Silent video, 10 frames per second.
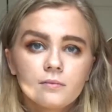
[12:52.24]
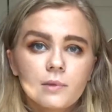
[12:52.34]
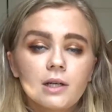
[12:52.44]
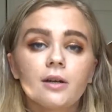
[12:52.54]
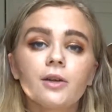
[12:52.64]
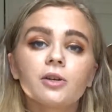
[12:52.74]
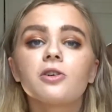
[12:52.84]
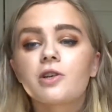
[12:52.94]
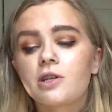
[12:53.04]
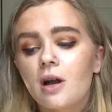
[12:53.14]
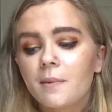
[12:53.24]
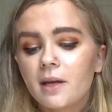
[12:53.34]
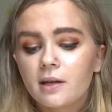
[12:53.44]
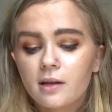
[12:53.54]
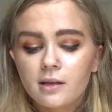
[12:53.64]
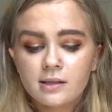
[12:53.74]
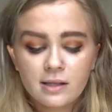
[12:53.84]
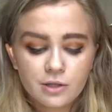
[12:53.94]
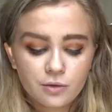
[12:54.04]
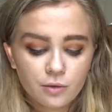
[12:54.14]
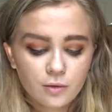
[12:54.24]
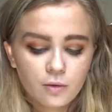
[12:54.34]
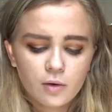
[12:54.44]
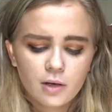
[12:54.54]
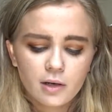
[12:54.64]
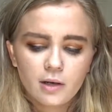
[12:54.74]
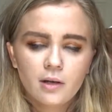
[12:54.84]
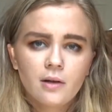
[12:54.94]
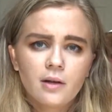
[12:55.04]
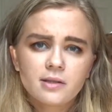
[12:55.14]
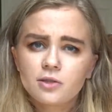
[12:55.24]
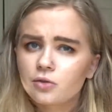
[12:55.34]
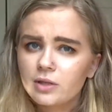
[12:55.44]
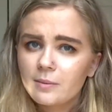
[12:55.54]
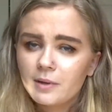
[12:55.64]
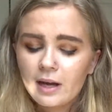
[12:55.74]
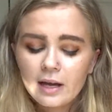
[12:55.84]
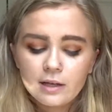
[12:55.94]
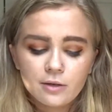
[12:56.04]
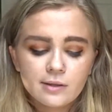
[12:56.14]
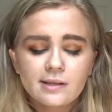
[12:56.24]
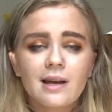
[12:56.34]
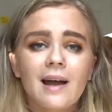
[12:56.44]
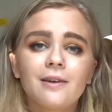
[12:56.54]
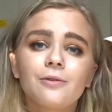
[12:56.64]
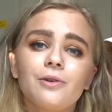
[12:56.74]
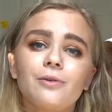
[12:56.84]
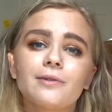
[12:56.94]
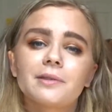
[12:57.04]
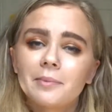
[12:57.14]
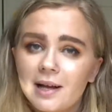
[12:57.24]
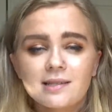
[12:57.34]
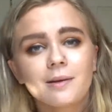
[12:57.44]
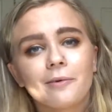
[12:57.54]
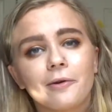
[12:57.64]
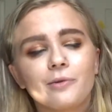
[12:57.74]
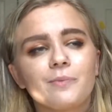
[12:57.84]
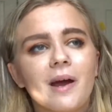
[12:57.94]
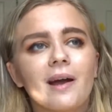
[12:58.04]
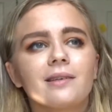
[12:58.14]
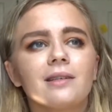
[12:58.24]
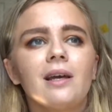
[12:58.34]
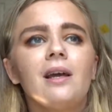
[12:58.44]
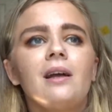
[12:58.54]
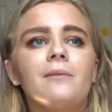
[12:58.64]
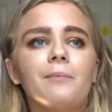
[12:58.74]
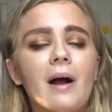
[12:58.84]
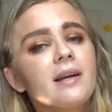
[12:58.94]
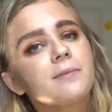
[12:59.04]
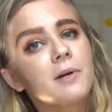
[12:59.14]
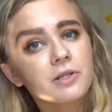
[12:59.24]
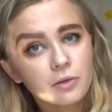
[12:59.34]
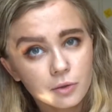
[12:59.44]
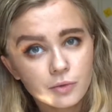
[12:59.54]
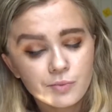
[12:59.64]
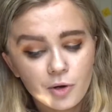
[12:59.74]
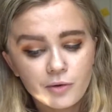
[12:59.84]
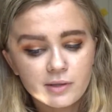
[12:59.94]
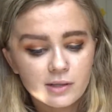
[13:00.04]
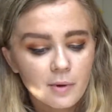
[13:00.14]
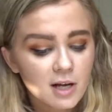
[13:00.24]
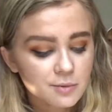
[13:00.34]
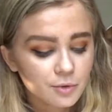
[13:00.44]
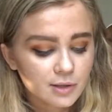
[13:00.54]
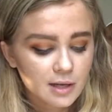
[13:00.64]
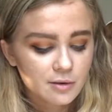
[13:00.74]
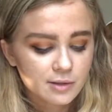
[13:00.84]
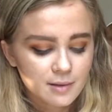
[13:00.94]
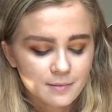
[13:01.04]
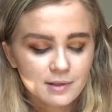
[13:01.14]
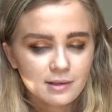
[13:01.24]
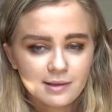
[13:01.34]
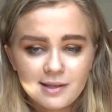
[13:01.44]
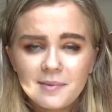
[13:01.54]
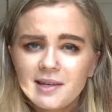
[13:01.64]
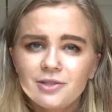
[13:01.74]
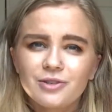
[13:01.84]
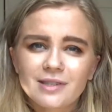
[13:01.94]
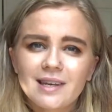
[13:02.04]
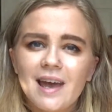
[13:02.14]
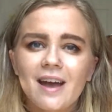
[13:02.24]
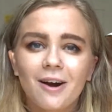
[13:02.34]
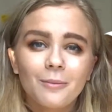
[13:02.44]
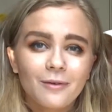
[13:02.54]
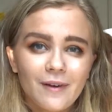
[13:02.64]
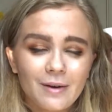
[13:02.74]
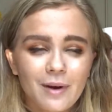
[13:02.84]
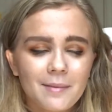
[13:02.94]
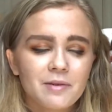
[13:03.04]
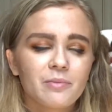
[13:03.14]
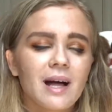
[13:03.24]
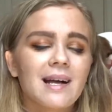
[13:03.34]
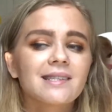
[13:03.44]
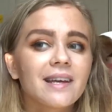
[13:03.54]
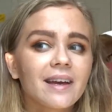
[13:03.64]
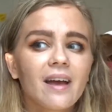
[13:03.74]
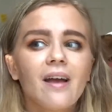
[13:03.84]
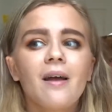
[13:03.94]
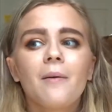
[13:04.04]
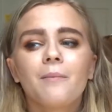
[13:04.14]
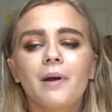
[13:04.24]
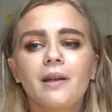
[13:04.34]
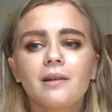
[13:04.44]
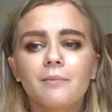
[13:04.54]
Another grocery shopping essential tip that I use is I don't use plastic produce bags. Buy as much loose produce as possible because I know some things you just can't help but find wrapped in plastic, but